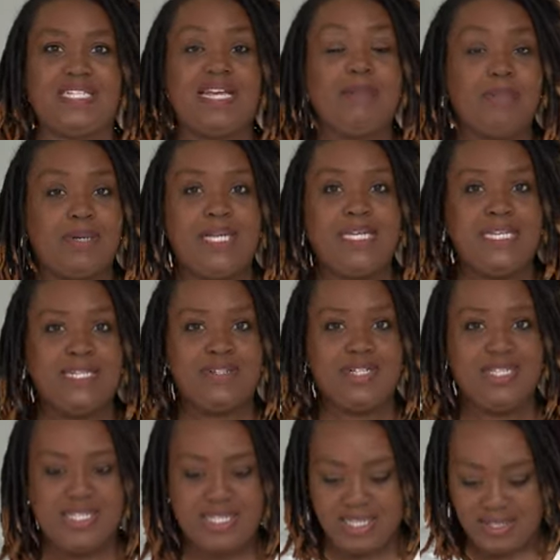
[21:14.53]
That boy
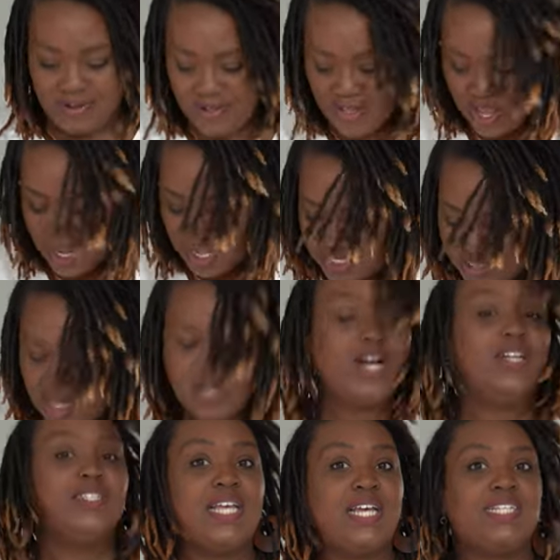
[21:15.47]
literally is gonna
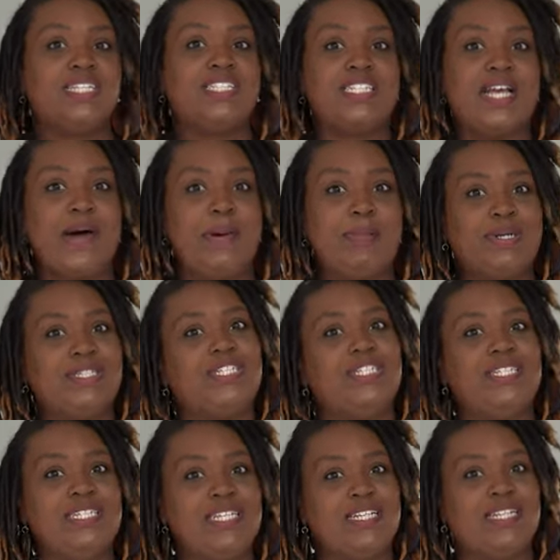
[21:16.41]
go take his shower, brush
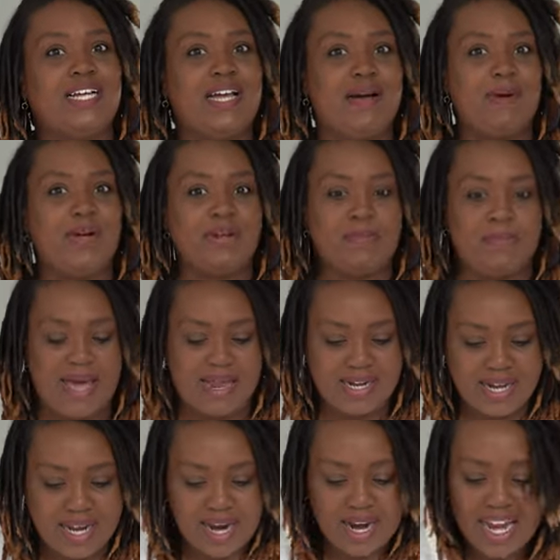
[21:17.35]
his teeth, and come on up out
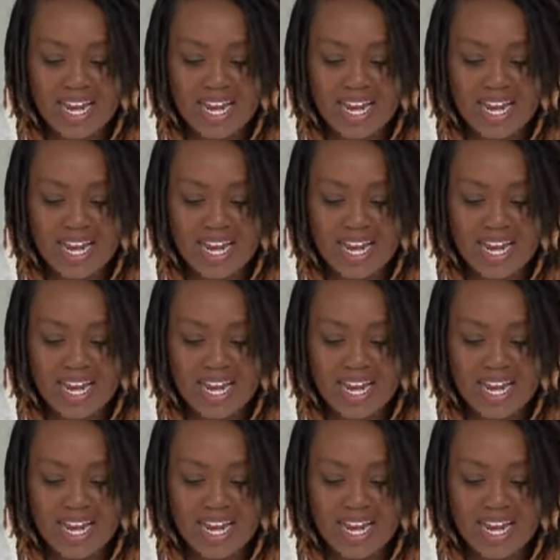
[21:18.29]
of there.